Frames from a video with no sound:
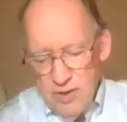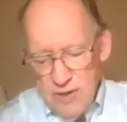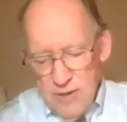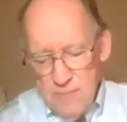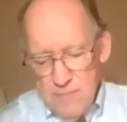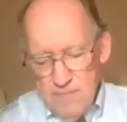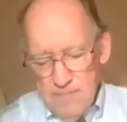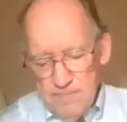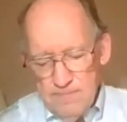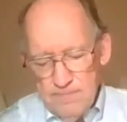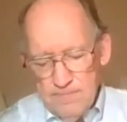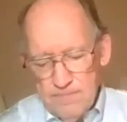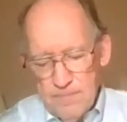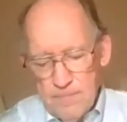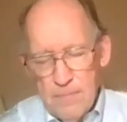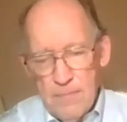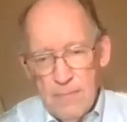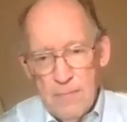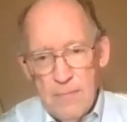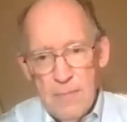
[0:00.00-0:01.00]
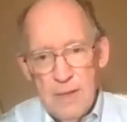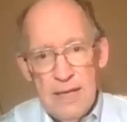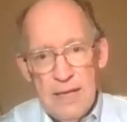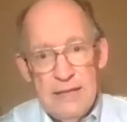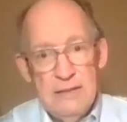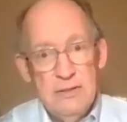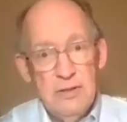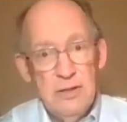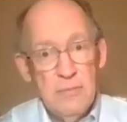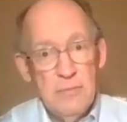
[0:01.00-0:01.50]
them,
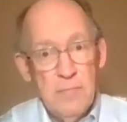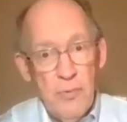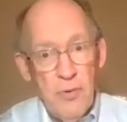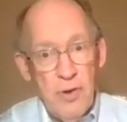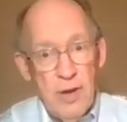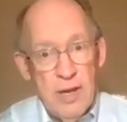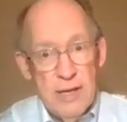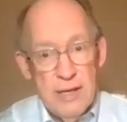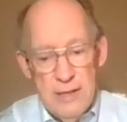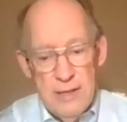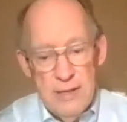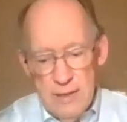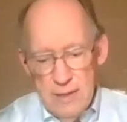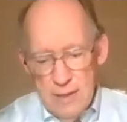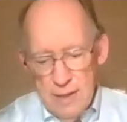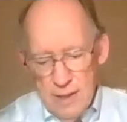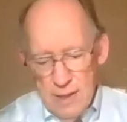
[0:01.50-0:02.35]
he took bread,